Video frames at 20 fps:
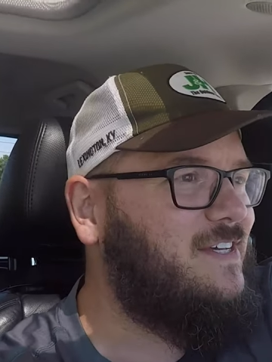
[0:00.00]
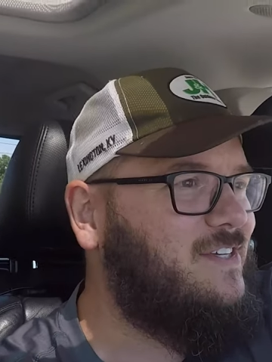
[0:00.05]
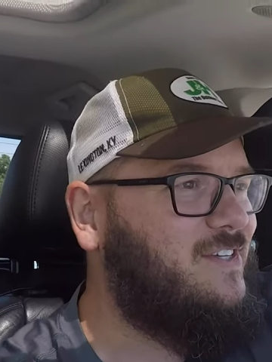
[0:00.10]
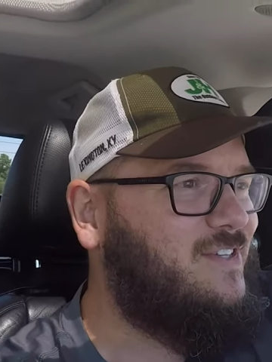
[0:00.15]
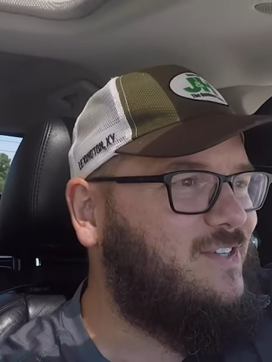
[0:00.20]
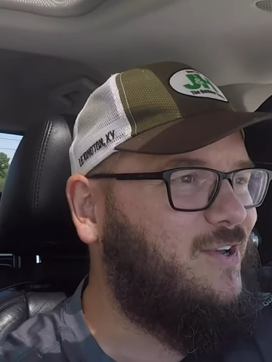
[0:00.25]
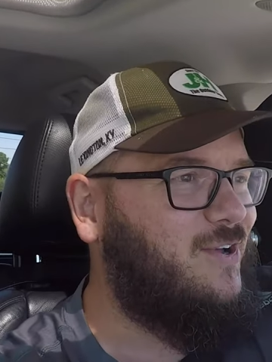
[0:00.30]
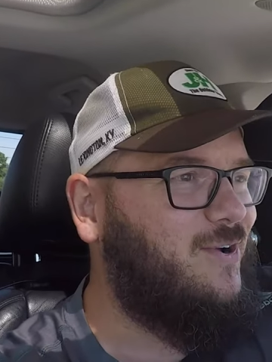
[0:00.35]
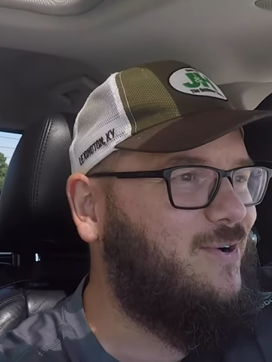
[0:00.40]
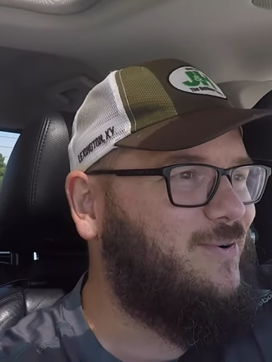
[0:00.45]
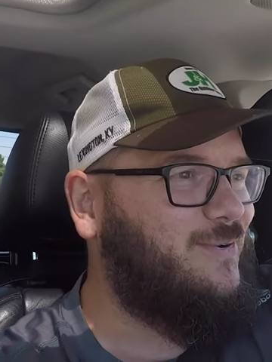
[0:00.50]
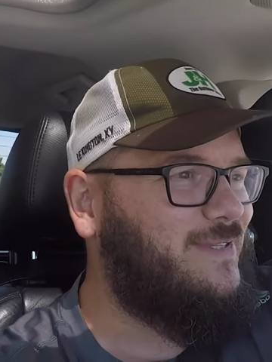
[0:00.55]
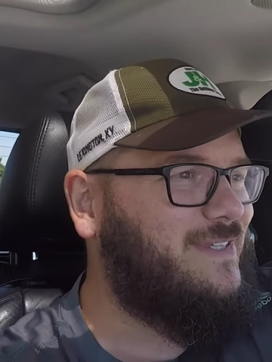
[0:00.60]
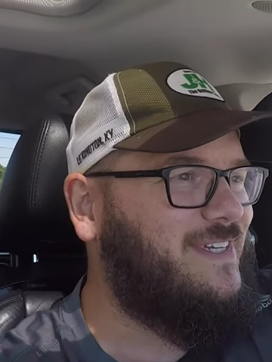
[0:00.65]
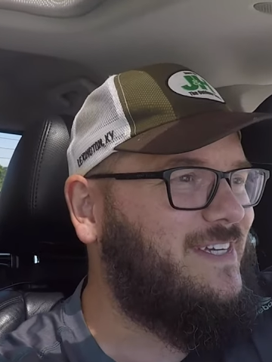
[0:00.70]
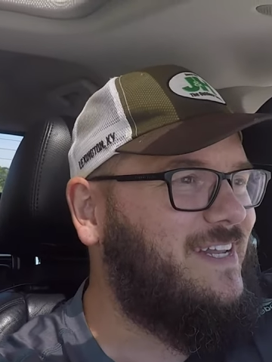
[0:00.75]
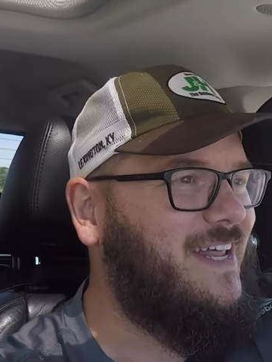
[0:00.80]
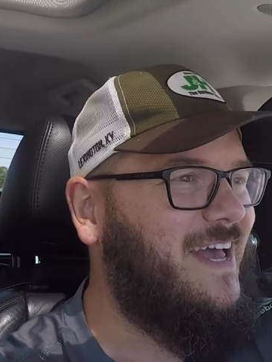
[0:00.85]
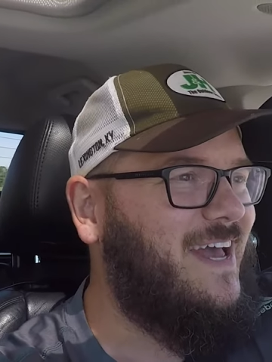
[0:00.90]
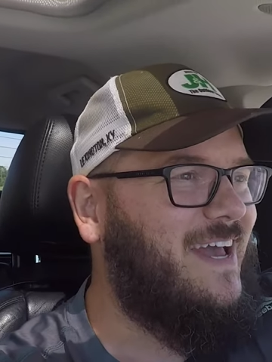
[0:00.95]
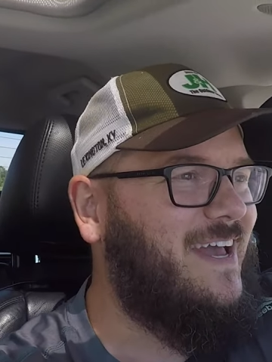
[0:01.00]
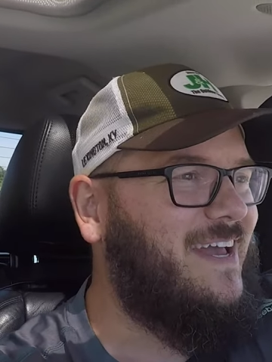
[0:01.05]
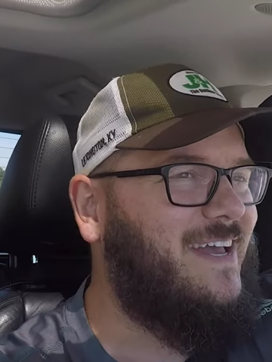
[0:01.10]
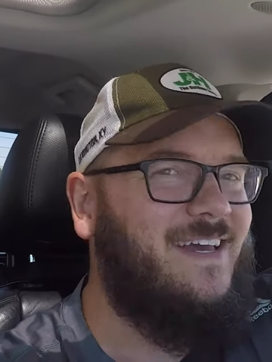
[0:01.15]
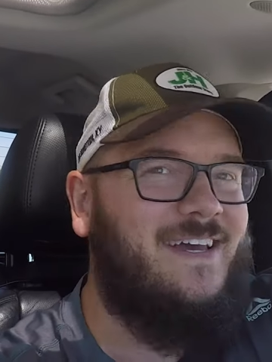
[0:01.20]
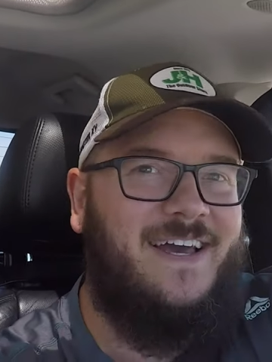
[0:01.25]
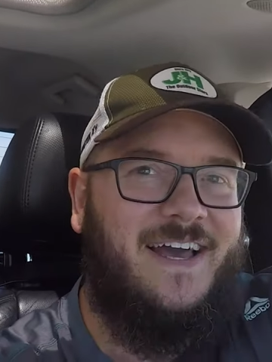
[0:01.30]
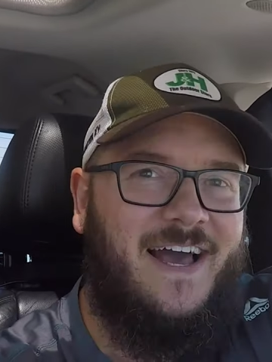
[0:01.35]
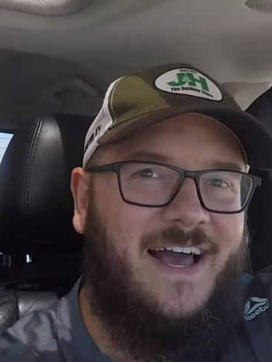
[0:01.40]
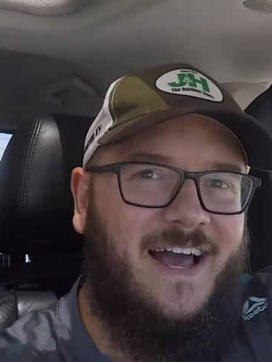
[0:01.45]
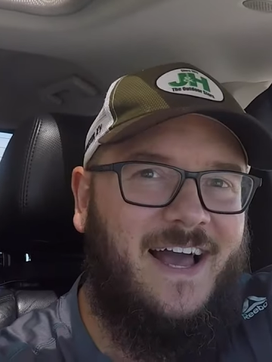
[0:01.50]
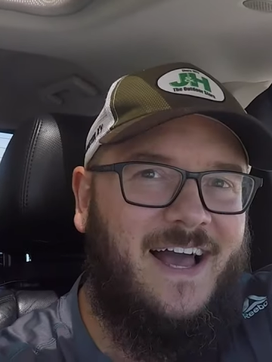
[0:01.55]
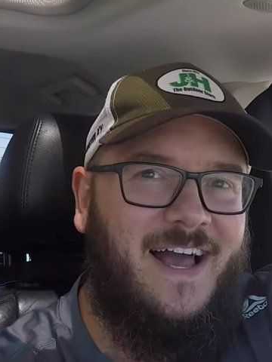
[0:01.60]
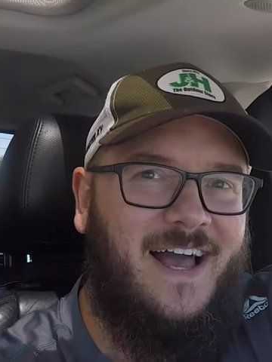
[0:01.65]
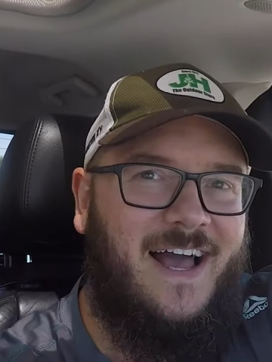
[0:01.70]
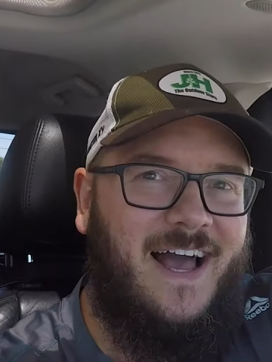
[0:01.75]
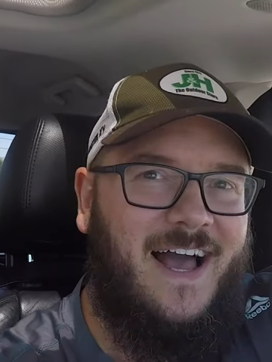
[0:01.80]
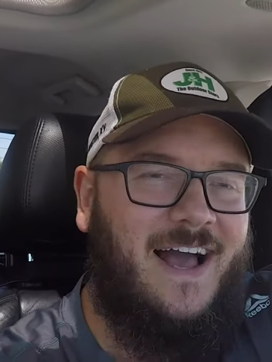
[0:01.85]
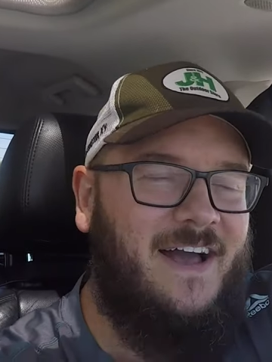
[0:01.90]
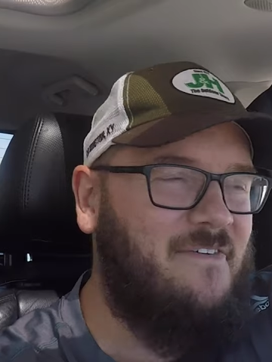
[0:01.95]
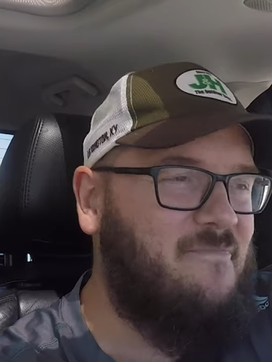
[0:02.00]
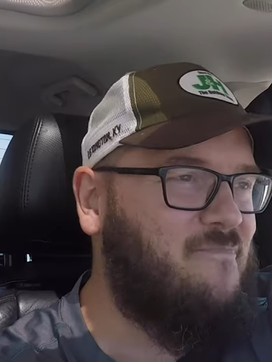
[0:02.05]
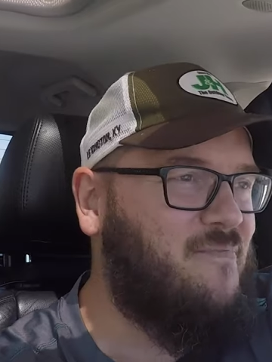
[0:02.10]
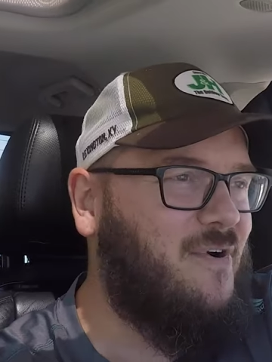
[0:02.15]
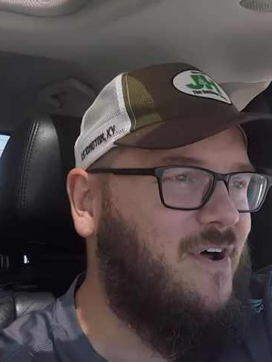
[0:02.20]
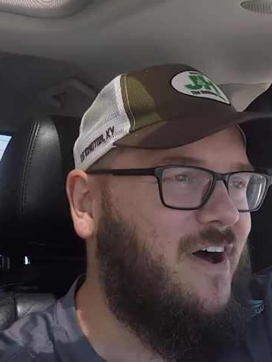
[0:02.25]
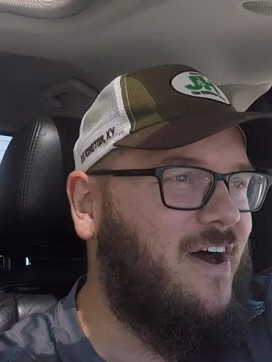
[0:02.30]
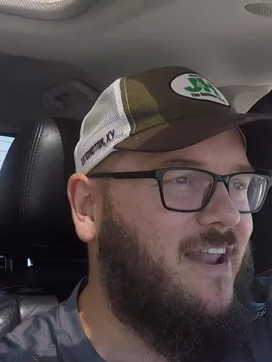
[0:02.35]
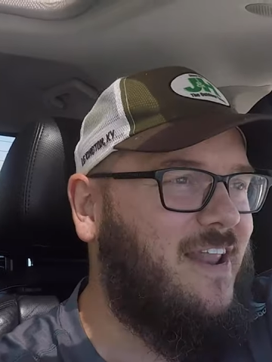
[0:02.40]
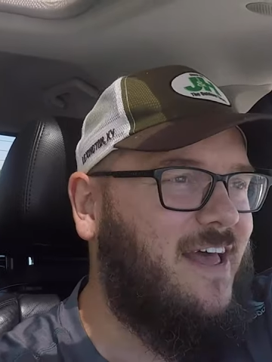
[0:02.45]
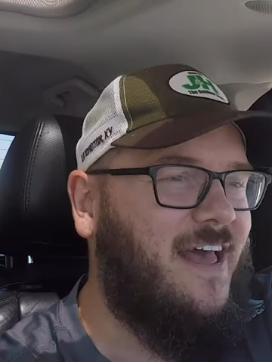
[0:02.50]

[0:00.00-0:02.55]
So today, I brought